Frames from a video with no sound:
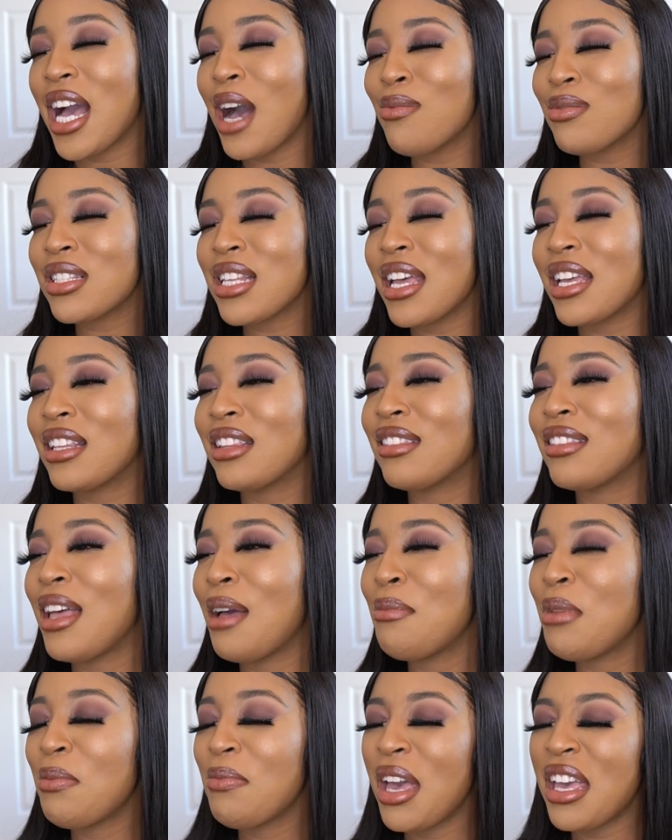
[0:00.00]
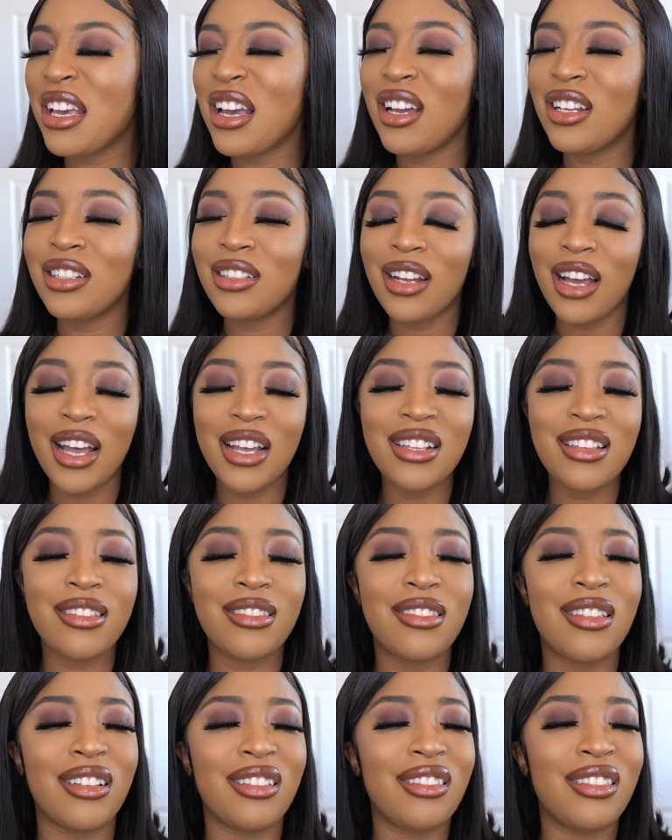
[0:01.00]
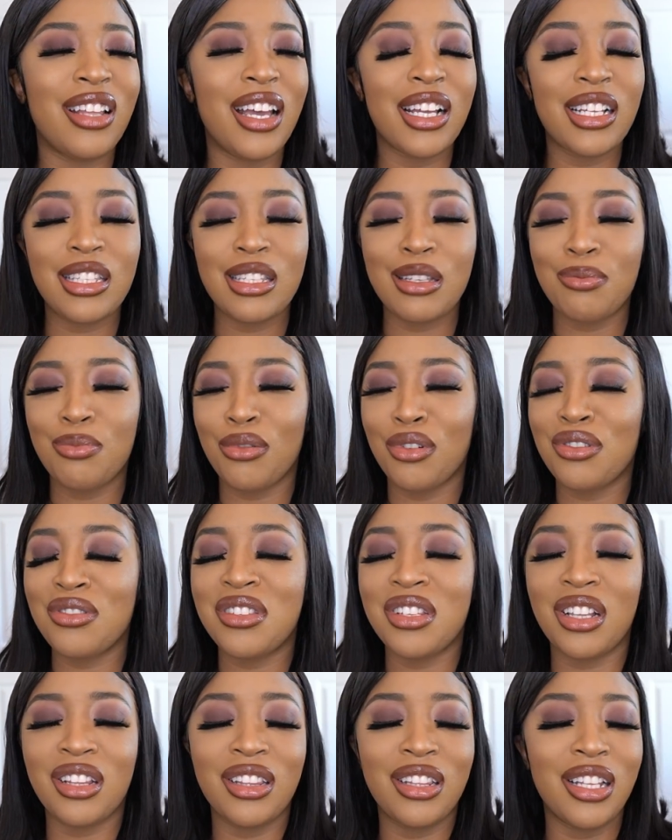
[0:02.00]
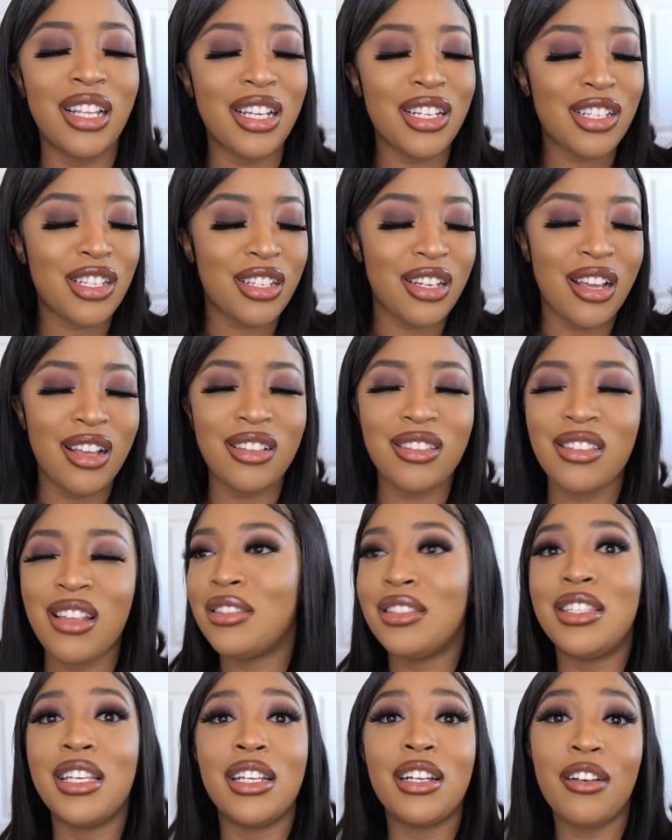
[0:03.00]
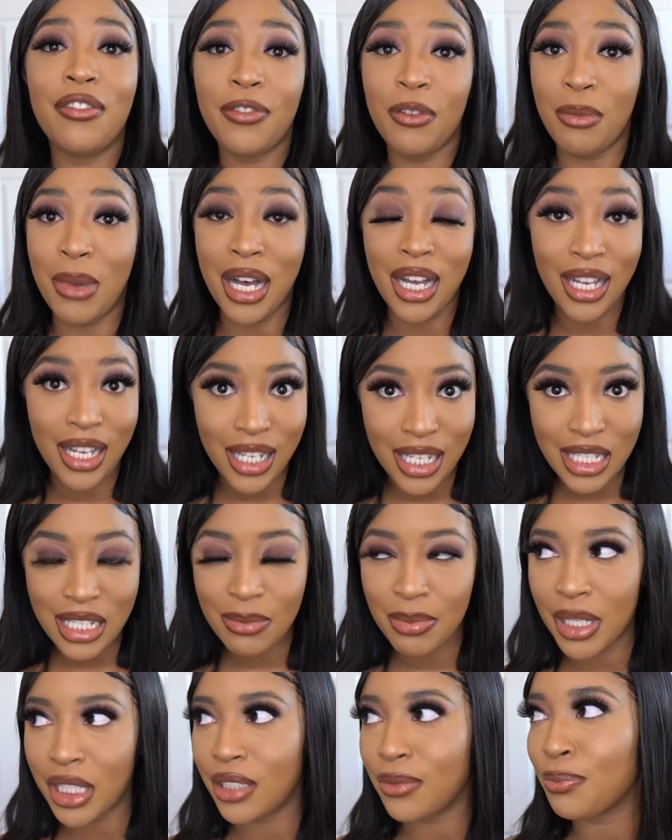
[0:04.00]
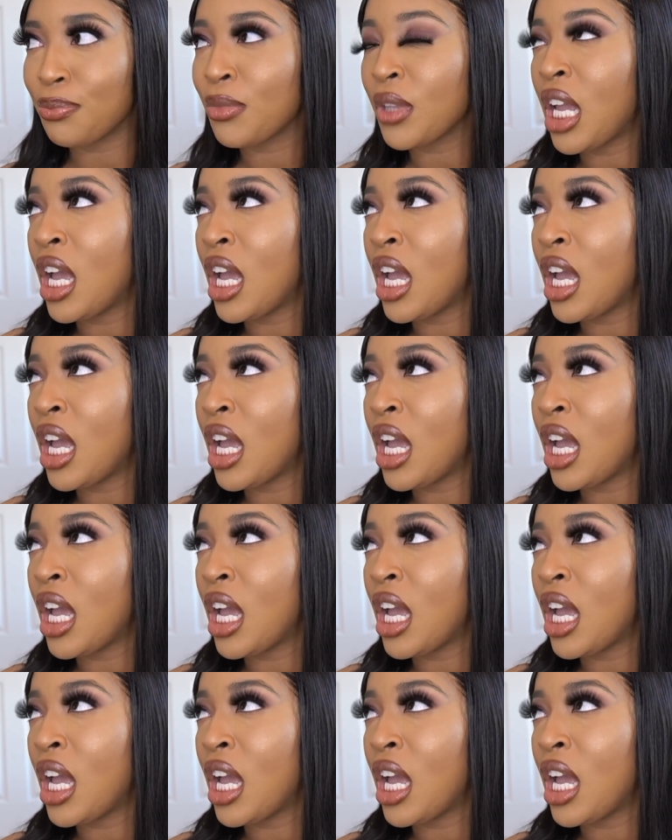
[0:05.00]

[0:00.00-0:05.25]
I was like, let me make a nice, delectable, delicious dinner for my husband.